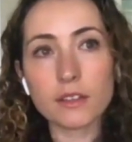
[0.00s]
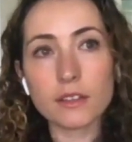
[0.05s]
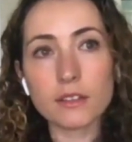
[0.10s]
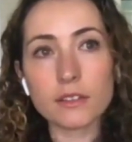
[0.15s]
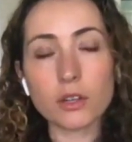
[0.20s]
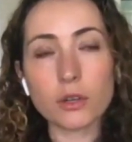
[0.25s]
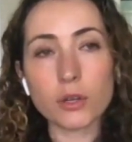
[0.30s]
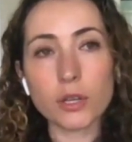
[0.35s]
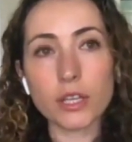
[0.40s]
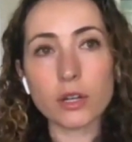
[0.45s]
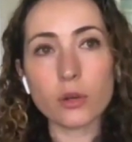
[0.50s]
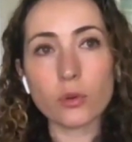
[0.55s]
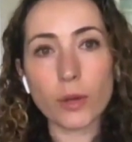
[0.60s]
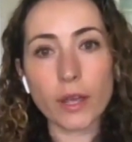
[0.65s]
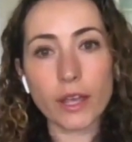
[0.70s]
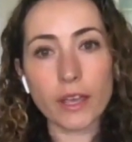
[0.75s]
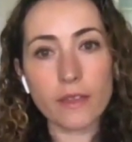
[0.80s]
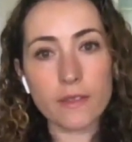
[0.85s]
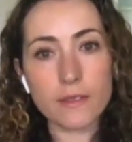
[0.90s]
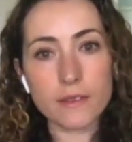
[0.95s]
so in a
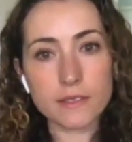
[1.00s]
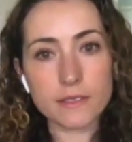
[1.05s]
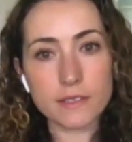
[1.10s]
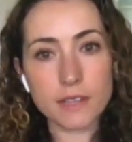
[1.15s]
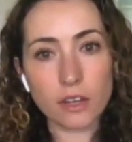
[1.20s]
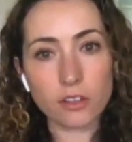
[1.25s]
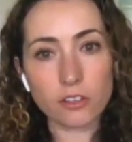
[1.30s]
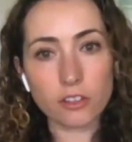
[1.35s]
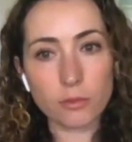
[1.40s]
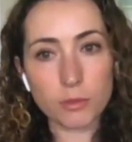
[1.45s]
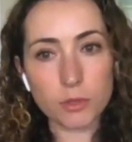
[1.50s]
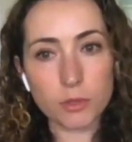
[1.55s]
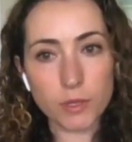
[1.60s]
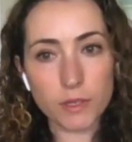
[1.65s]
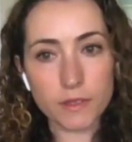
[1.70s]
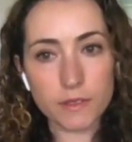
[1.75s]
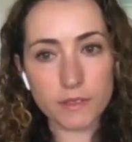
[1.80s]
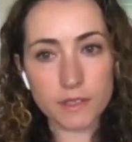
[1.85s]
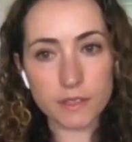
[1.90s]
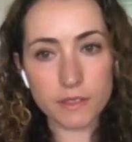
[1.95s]
way, the distinction
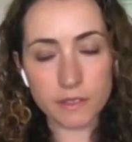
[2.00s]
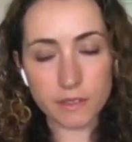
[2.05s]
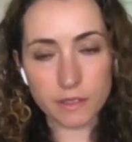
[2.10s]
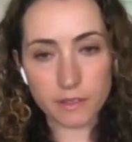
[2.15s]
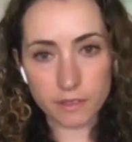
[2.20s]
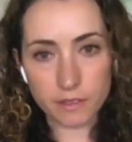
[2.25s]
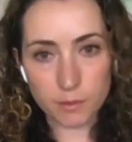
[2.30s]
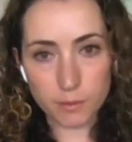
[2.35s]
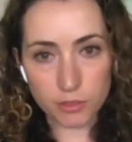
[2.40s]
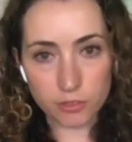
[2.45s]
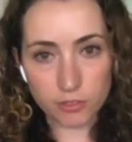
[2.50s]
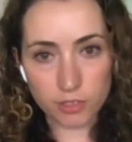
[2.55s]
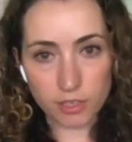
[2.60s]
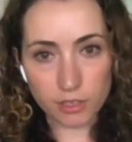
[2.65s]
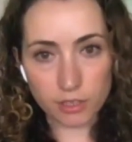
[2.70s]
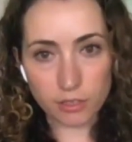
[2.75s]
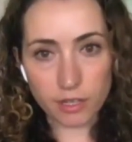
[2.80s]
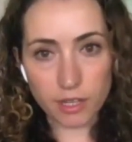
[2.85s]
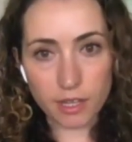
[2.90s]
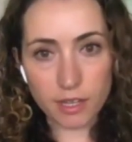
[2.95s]
between statistics and machine
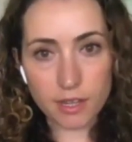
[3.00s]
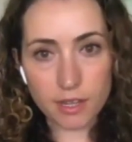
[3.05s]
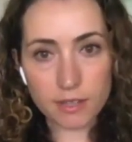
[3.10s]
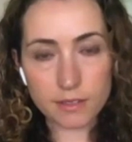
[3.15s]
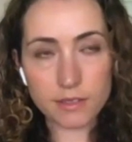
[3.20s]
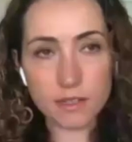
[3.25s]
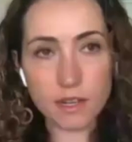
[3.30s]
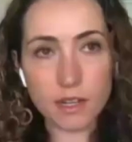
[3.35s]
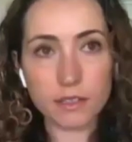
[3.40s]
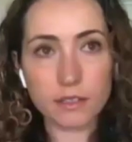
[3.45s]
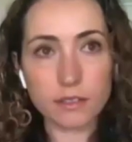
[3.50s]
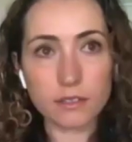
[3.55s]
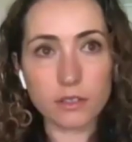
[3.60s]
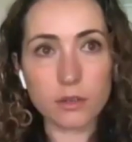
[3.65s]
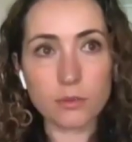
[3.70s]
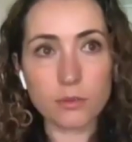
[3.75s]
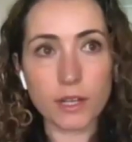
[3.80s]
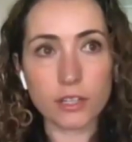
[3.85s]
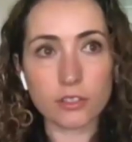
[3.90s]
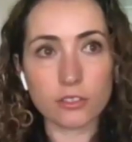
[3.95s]
learning, it's not
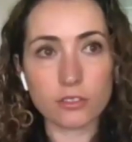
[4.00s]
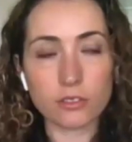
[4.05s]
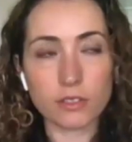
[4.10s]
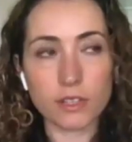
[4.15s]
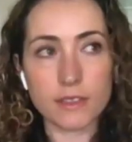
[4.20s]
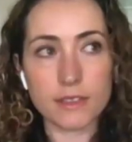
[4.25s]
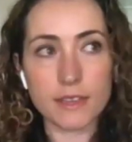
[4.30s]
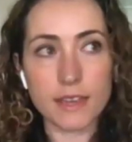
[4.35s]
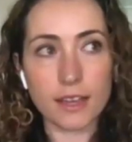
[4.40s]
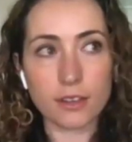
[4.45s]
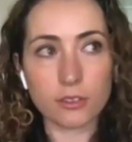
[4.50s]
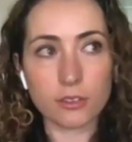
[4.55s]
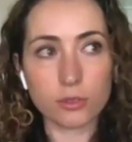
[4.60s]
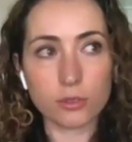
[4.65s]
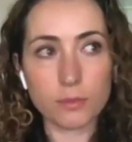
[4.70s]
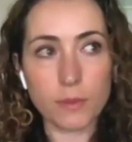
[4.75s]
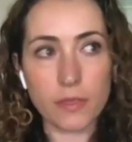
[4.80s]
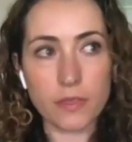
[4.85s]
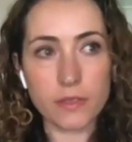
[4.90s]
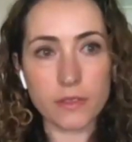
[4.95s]
so much like the
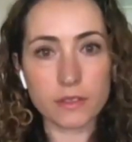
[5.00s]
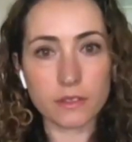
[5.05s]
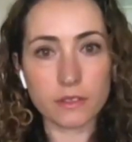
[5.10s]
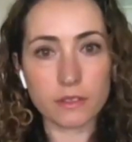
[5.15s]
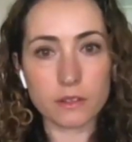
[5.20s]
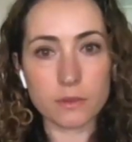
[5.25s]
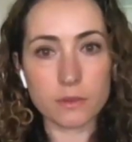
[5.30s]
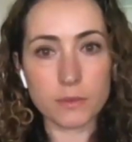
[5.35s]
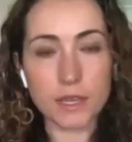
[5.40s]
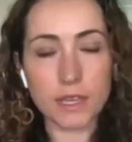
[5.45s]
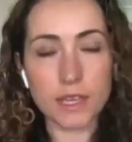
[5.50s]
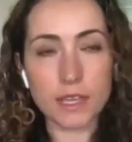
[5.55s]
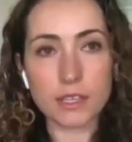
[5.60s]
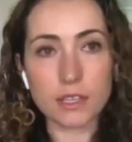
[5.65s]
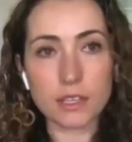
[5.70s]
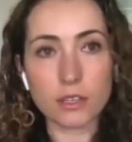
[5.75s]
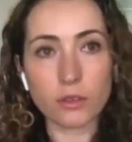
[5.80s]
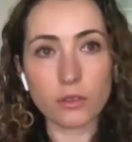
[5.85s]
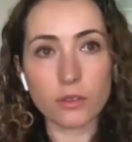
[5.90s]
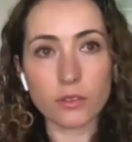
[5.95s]
actual methods that are being
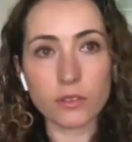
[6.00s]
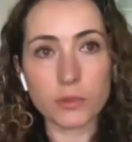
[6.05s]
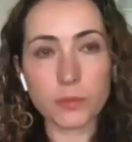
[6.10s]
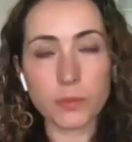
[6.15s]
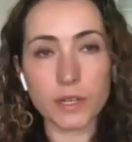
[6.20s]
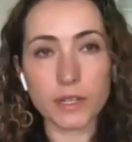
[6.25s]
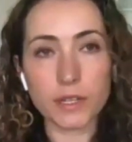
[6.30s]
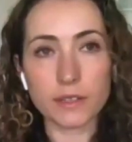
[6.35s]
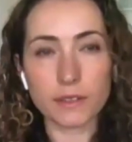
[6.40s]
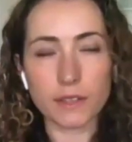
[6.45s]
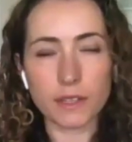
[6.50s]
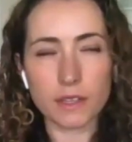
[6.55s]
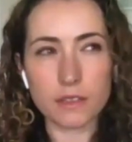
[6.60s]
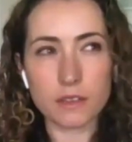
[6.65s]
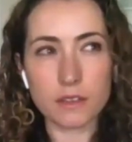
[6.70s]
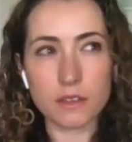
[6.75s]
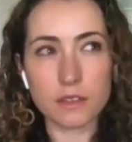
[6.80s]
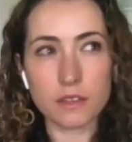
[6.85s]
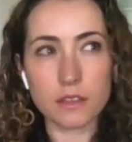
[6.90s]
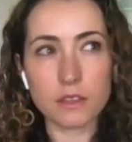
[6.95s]
used, but it's like
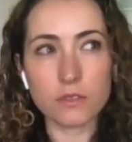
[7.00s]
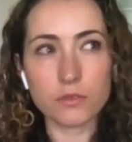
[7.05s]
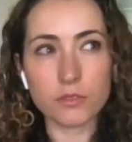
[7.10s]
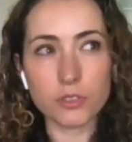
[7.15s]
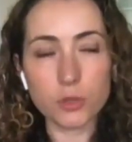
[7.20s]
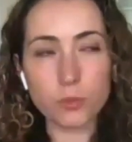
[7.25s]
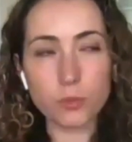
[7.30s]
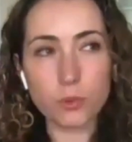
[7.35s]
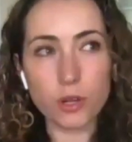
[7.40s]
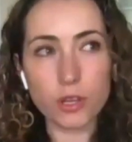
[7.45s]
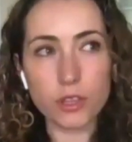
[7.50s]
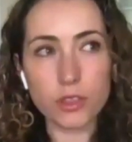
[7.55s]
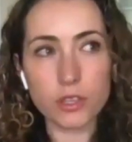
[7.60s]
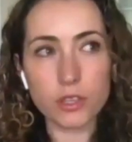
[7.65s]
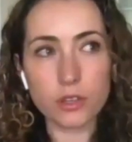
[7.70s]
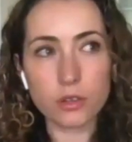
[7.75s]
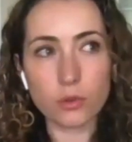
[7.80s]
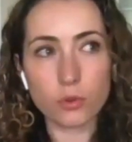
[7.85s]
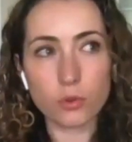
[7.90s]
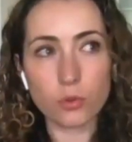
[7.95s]
the the viewpoint
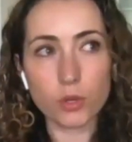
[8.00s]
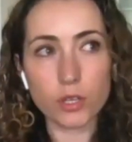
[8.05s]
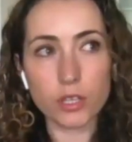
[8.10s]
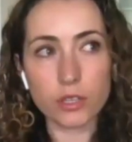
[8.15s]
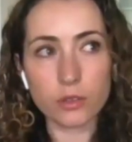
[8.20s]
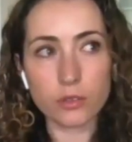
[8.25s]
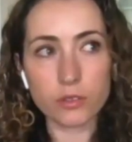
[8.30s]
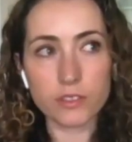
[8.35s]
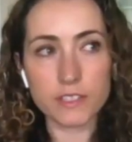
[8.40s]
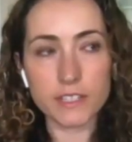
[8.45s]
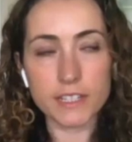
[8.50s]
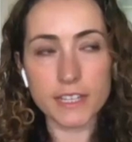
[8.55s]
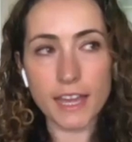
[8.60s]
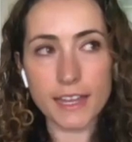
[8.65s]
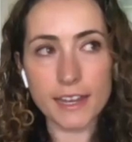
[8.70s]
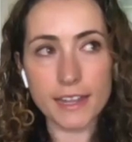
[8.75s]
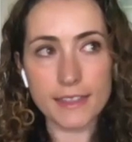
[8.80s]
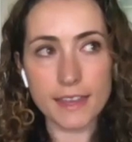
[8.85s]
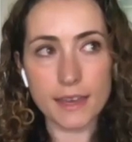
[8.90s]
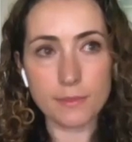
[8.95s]
that we use to
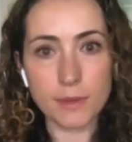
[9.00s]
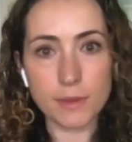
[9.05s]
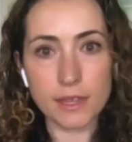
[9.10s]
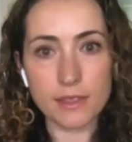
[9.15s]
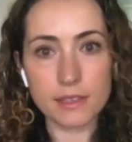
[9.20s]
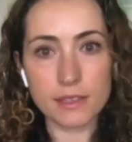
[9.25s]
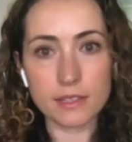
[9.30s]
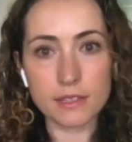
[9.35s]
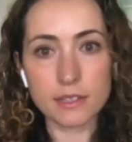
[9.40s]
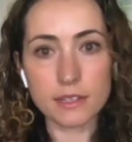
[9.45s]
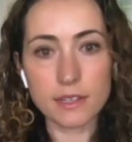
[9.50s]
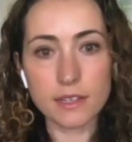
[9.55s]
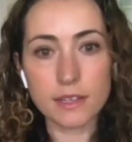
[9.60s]
get at that method.